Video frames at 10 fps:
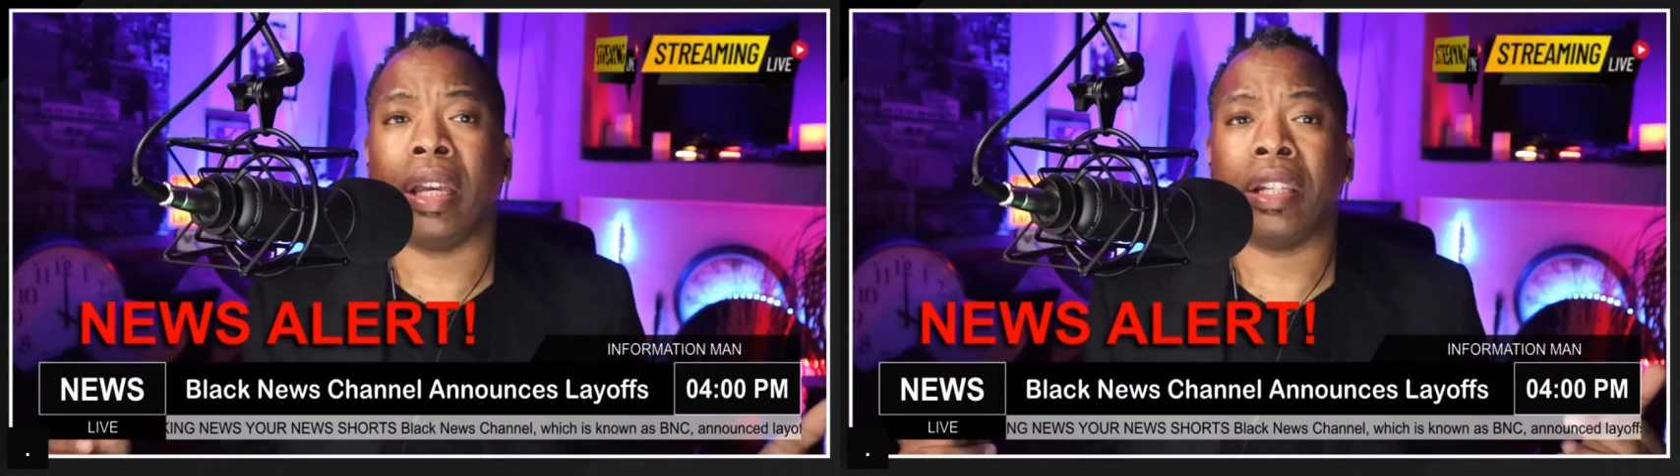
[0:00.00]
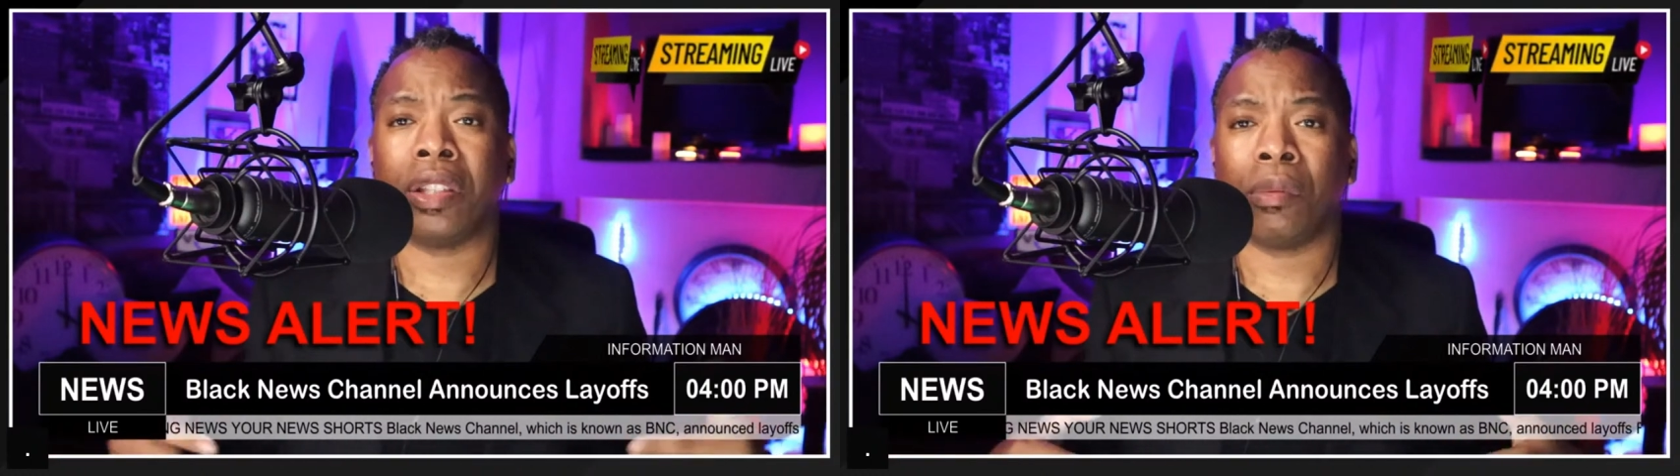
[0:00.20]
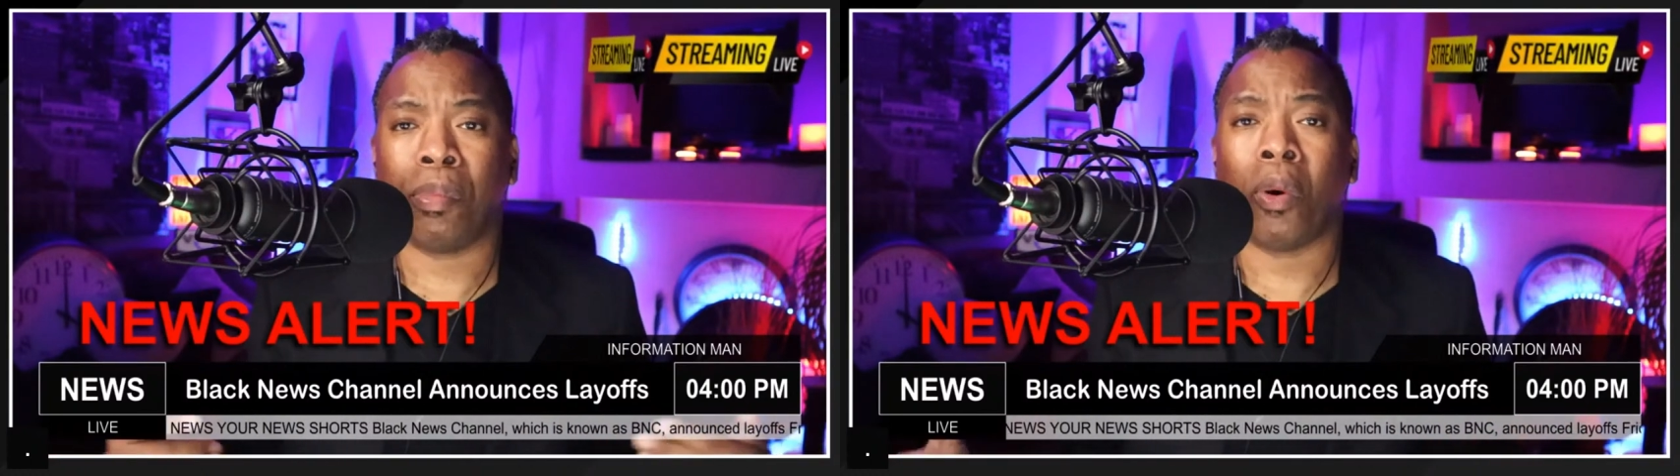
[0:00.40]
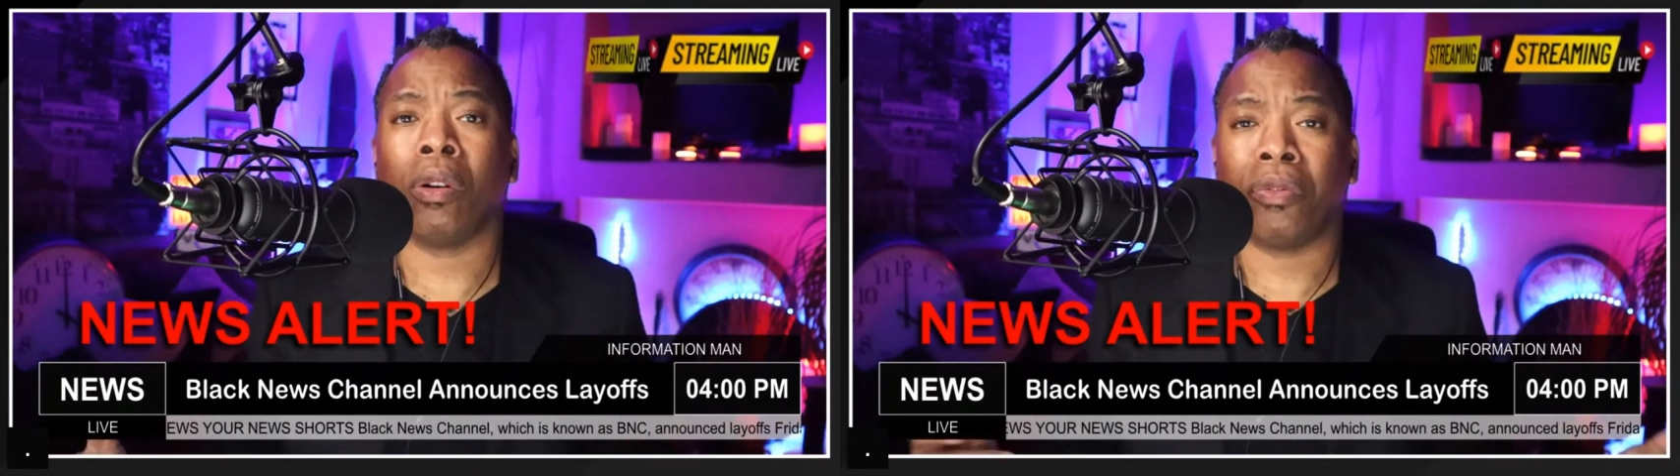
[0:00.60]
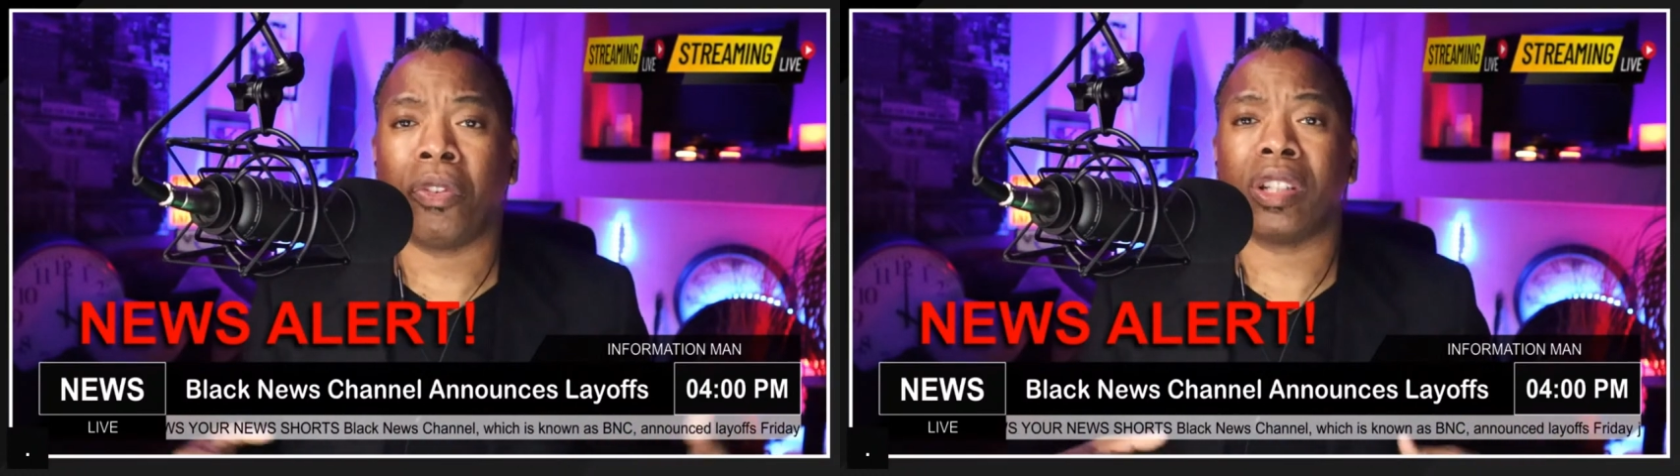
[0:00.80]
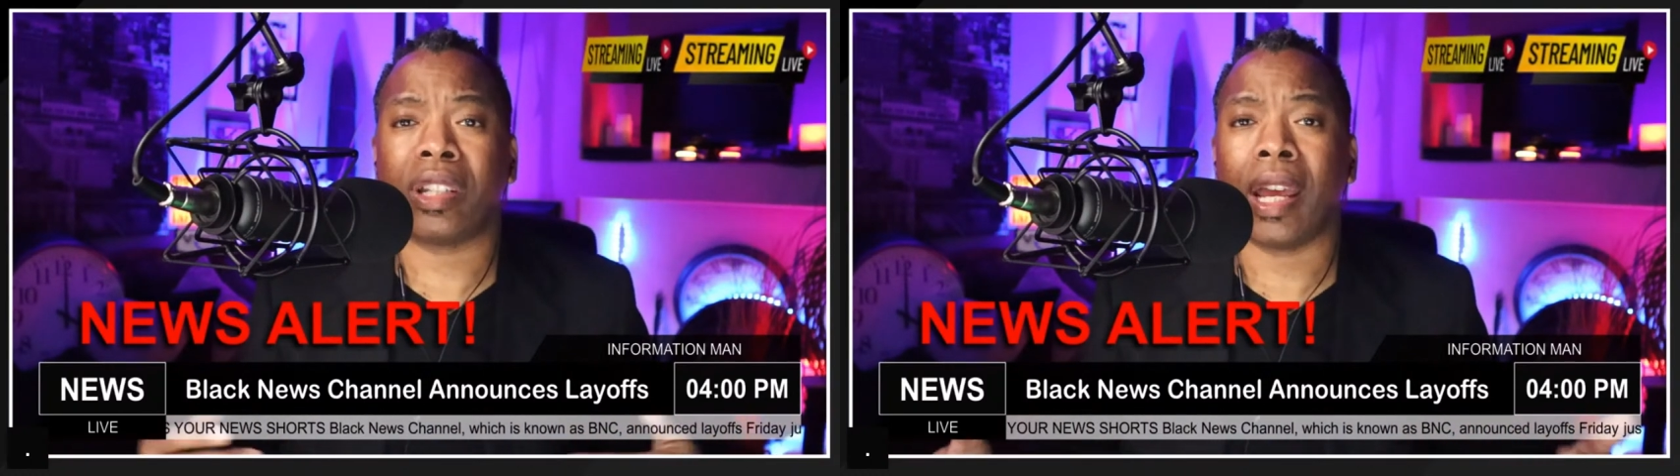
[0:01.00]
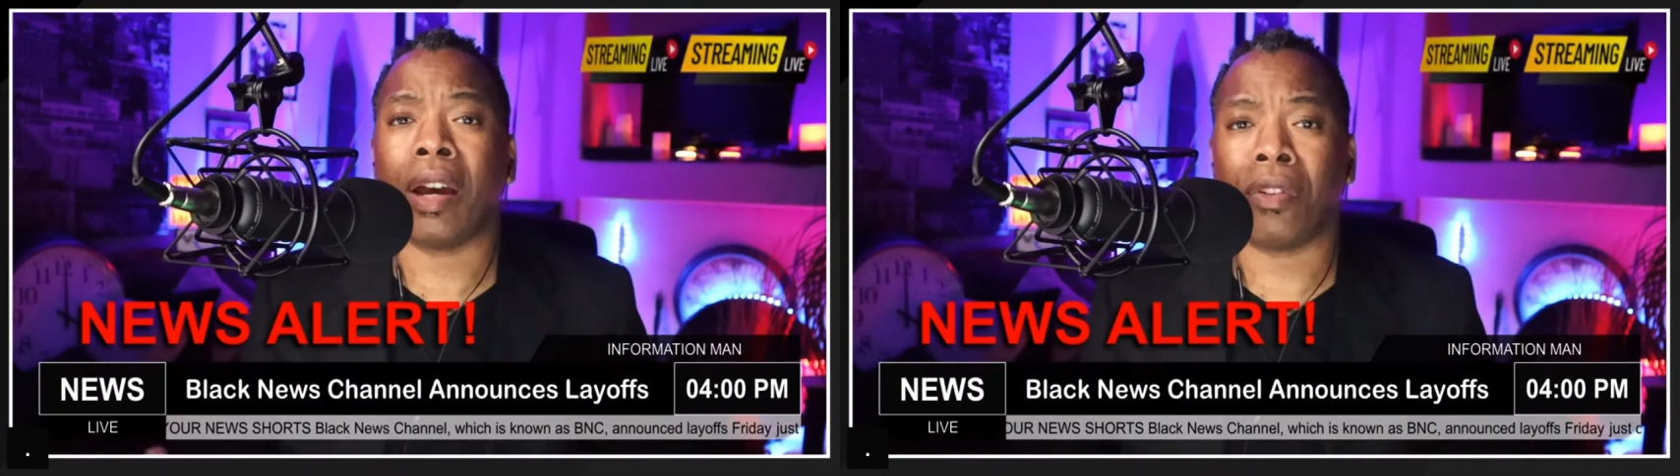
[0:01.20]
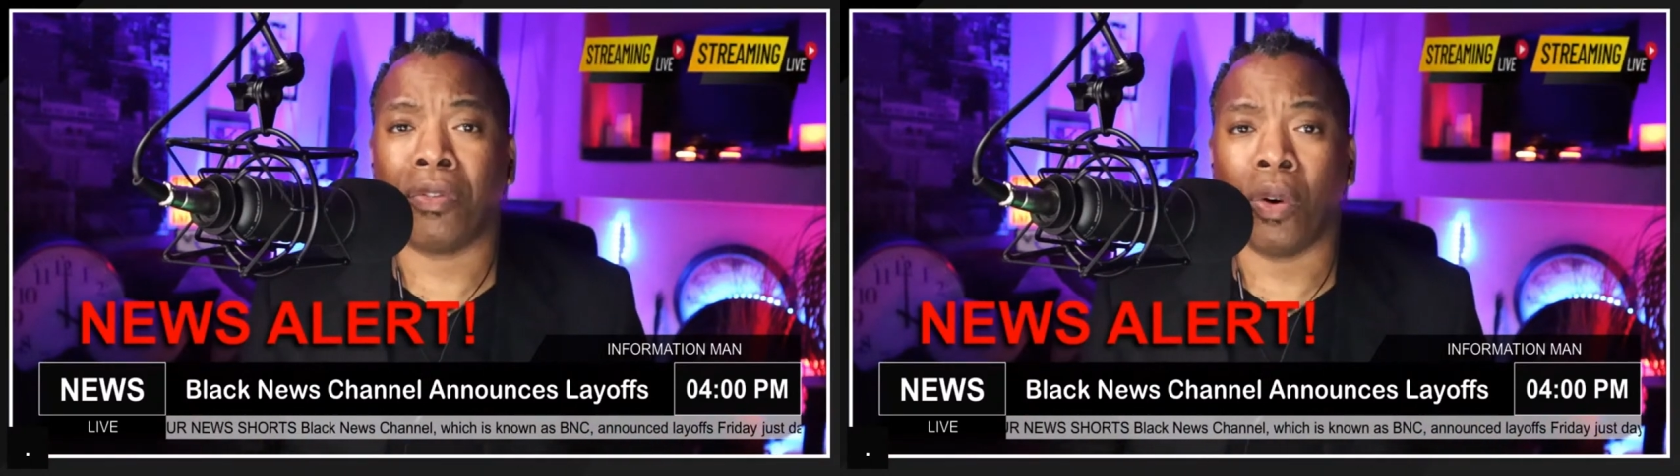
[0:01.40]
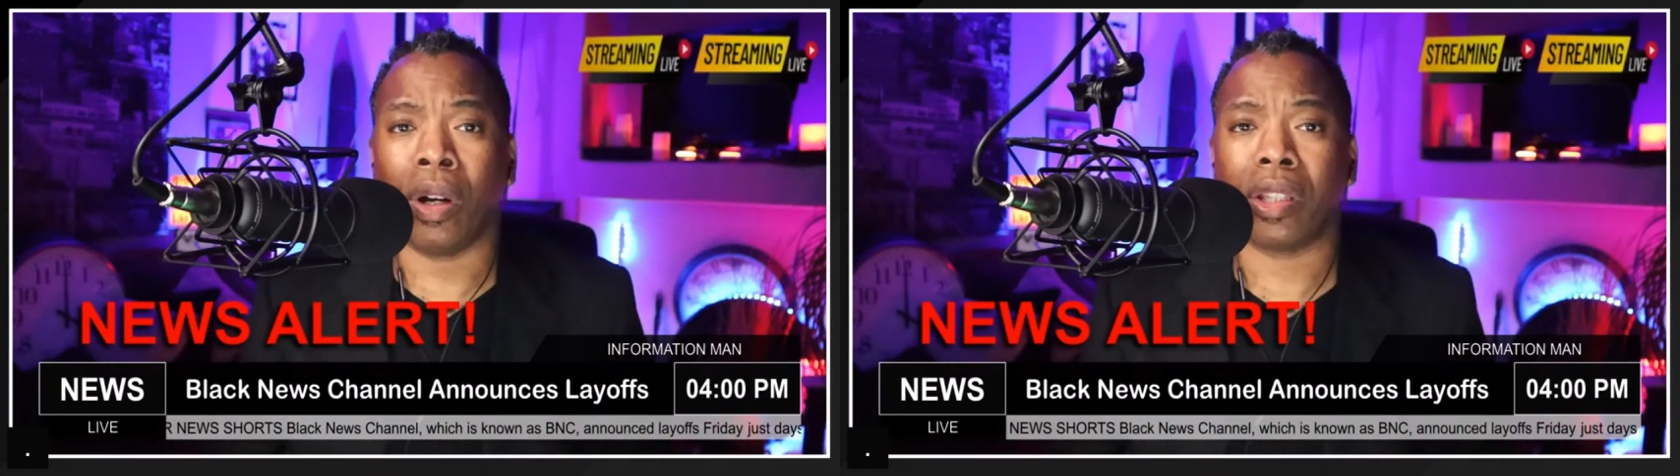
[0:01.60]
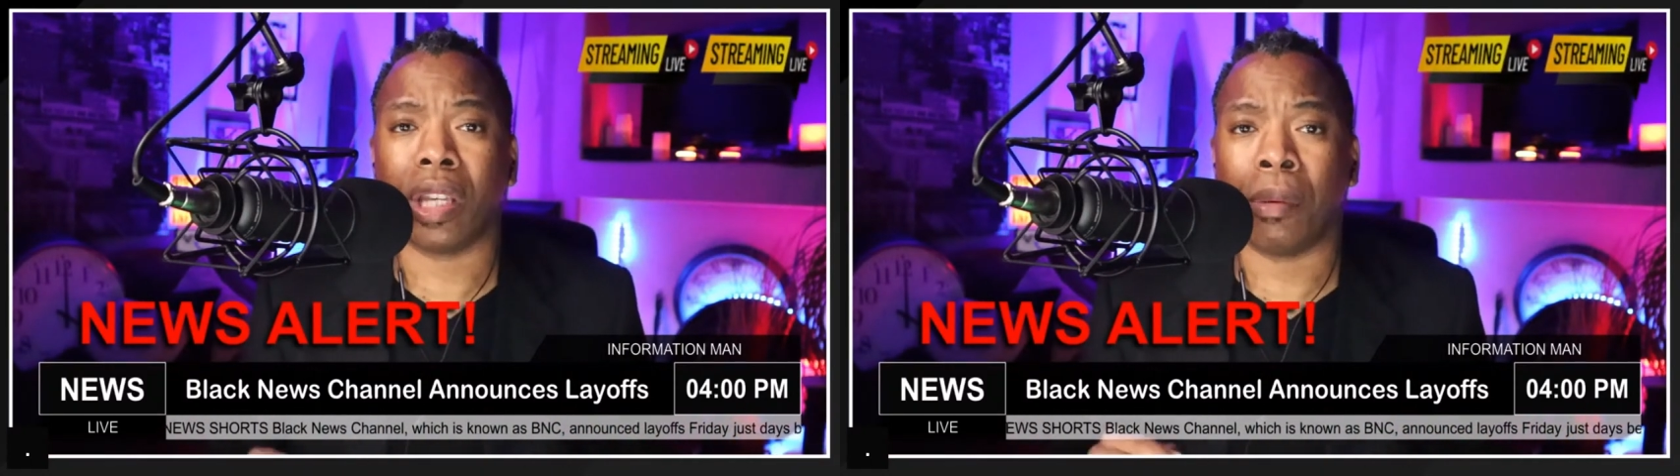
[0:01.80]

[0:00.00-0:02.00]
it is important for us to have a voice